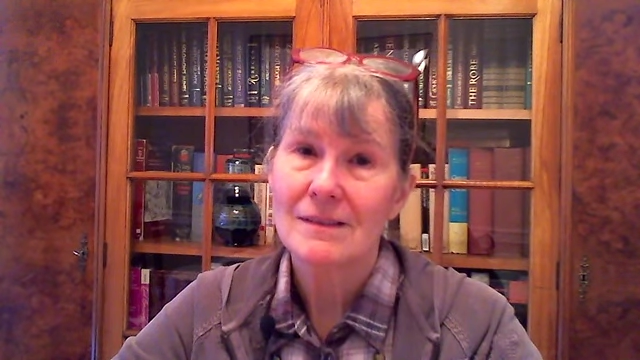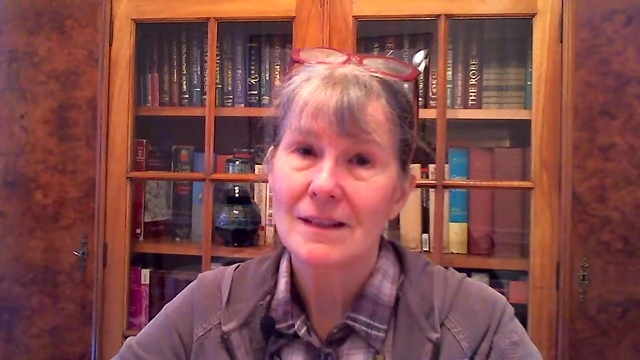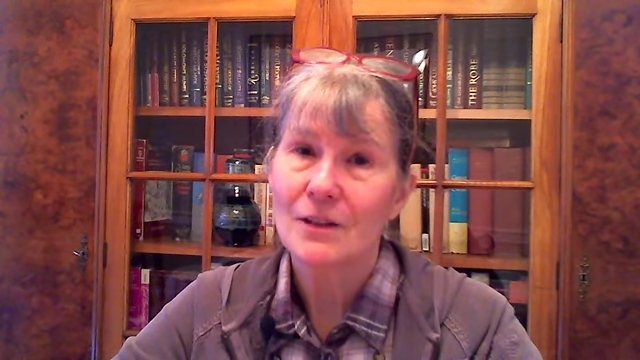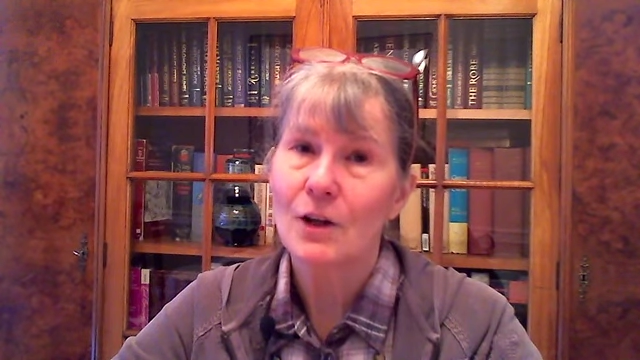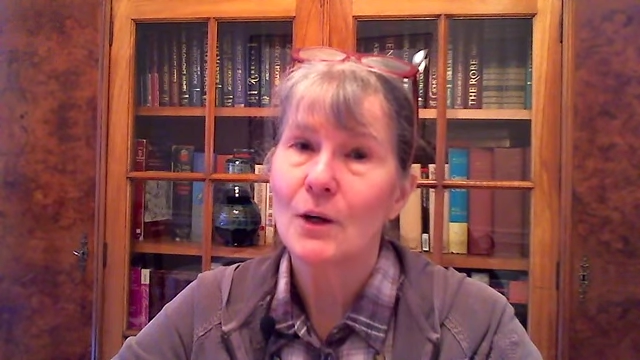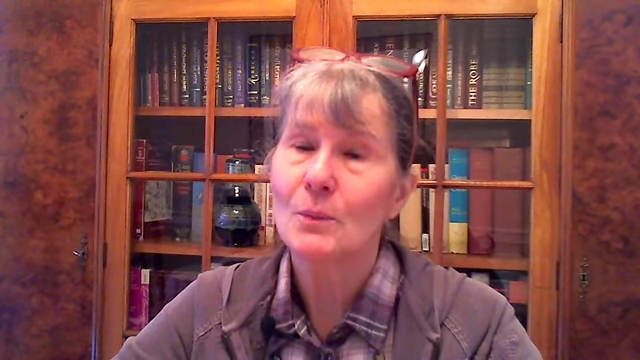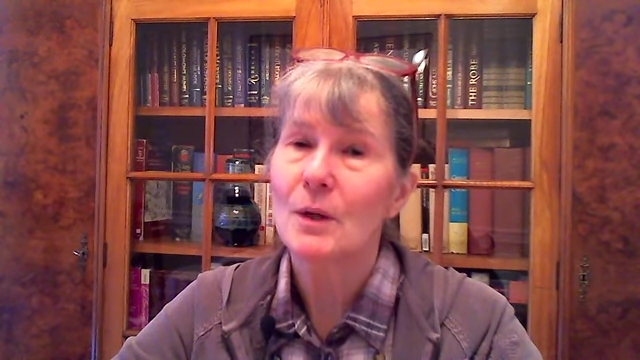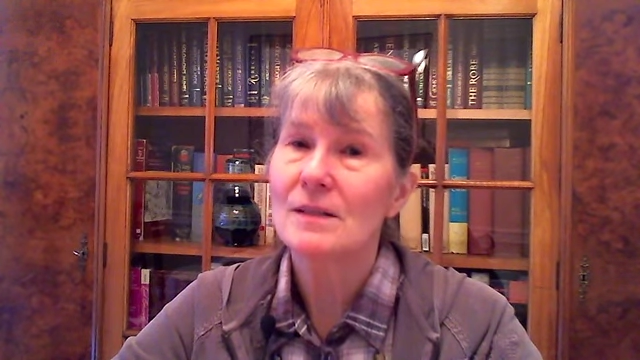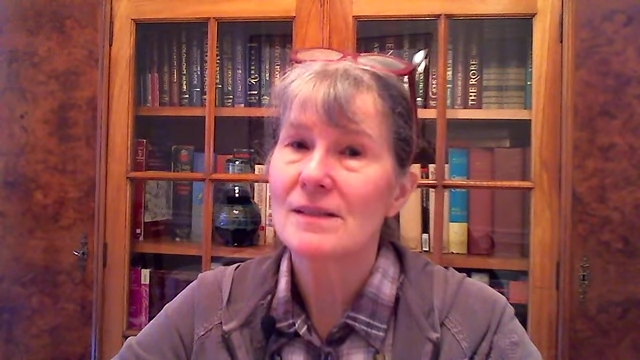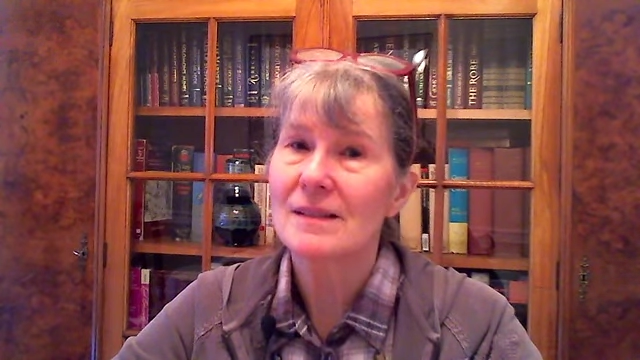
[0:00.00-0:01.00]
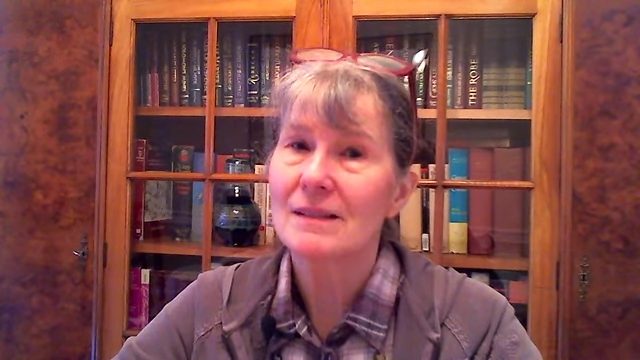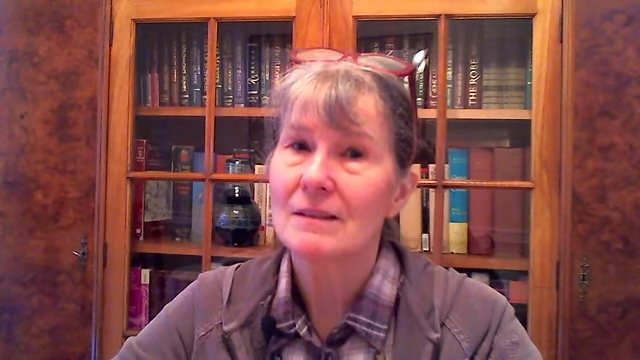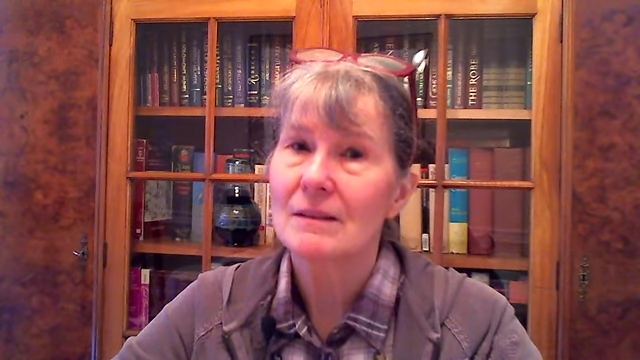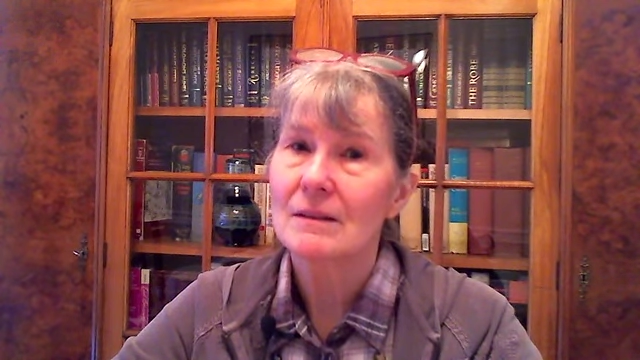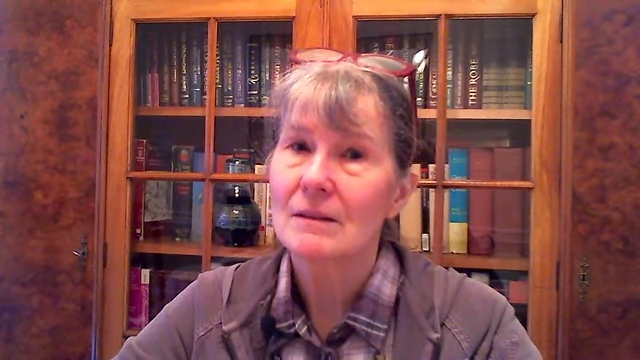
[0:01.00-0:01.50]
and God wants it.
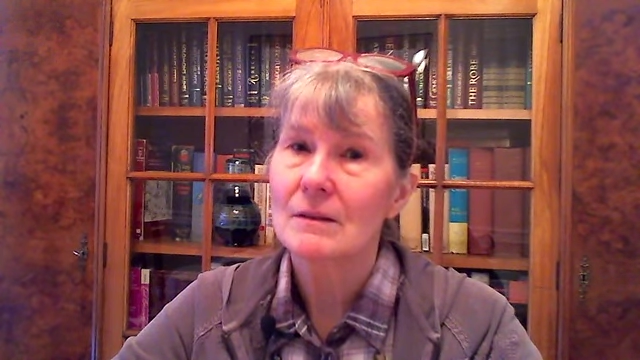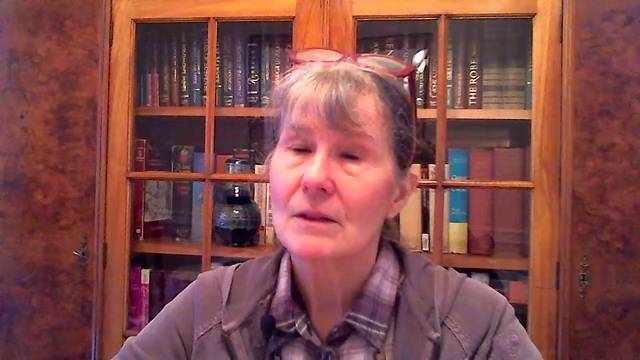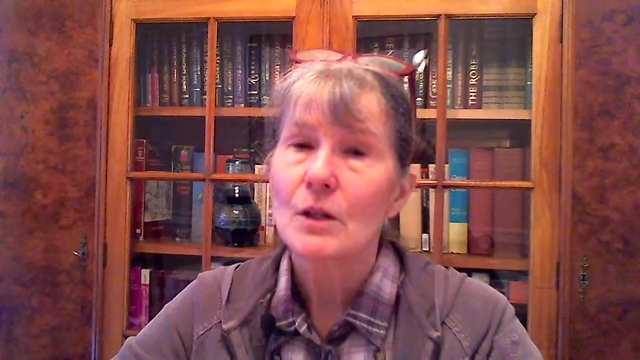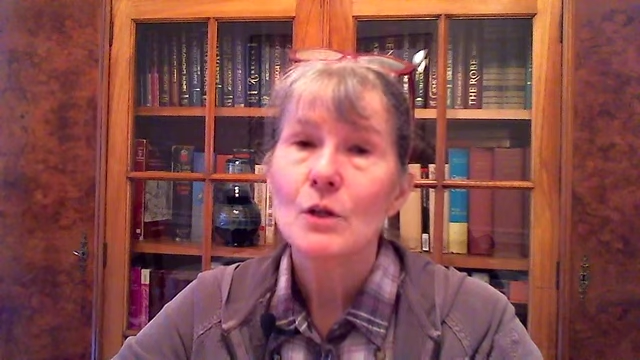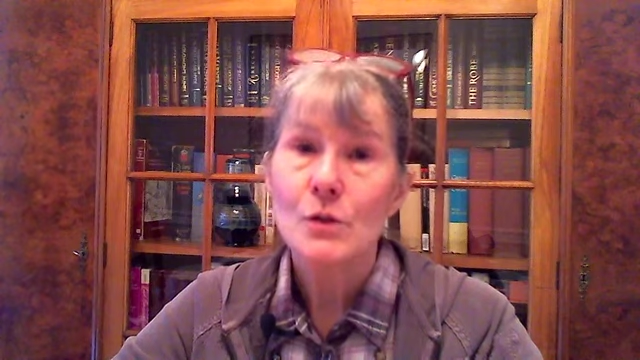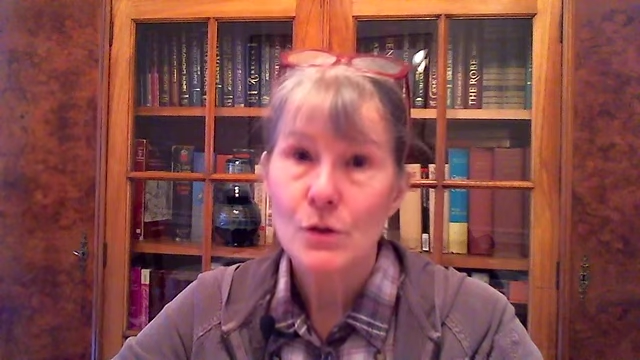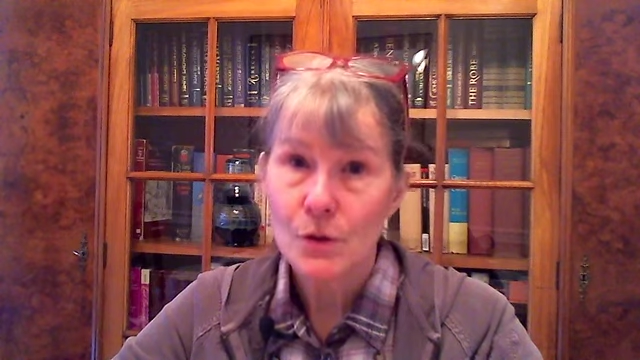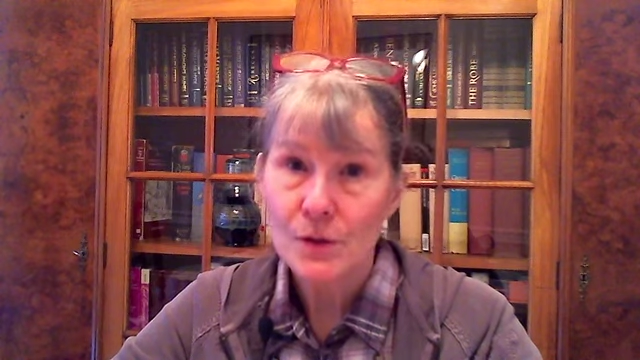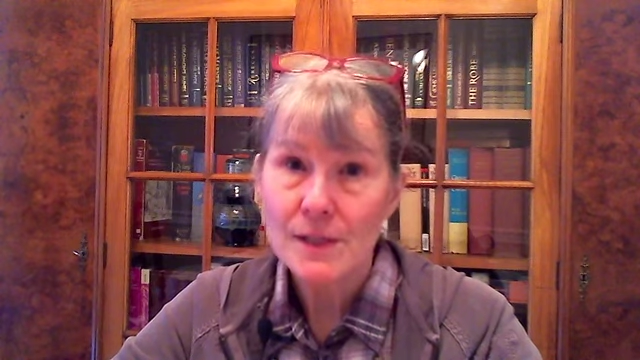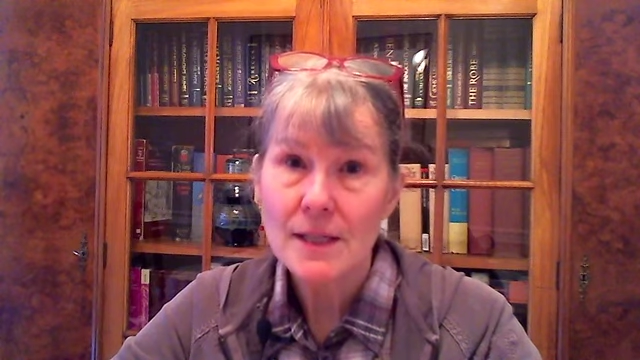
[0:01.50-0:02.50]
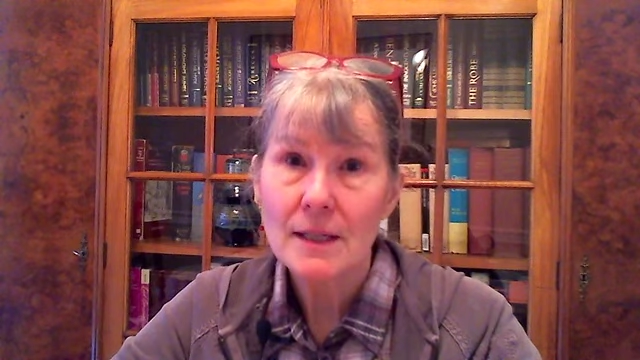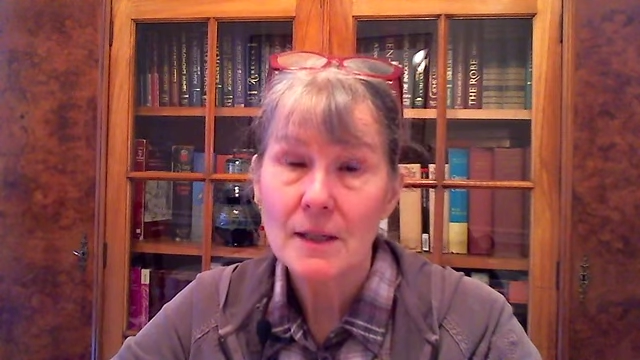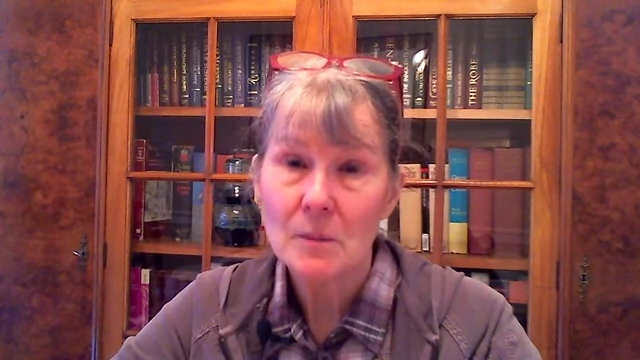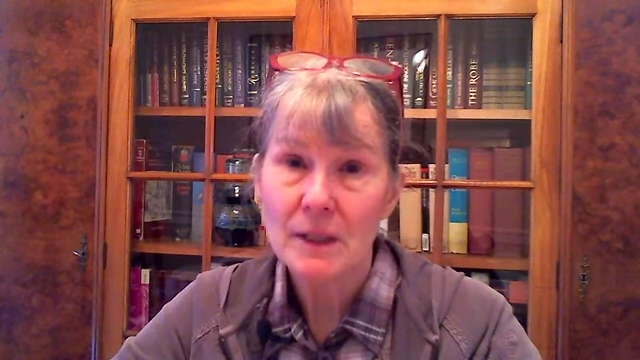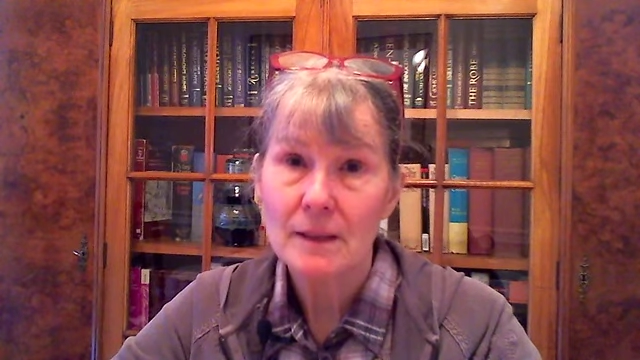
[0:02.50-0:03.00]
So does the
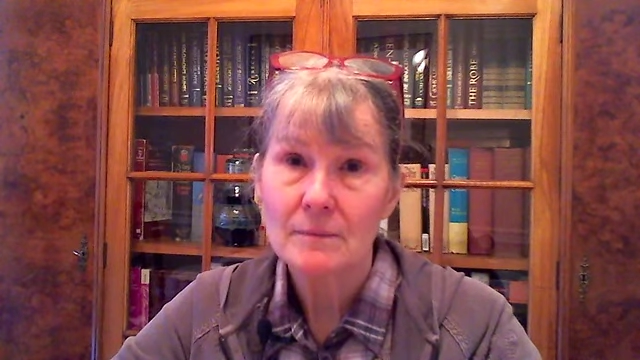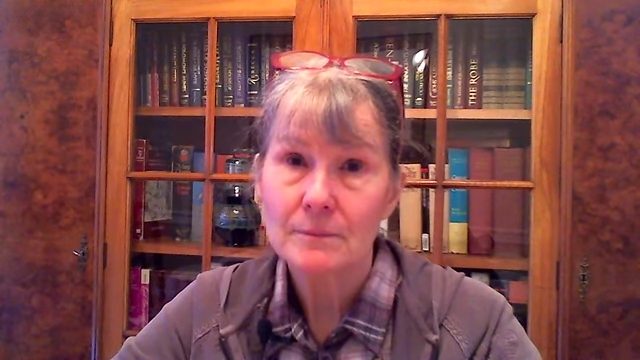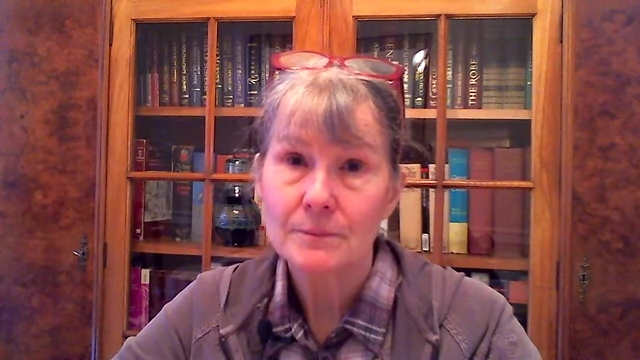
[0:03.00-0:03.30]
enemy.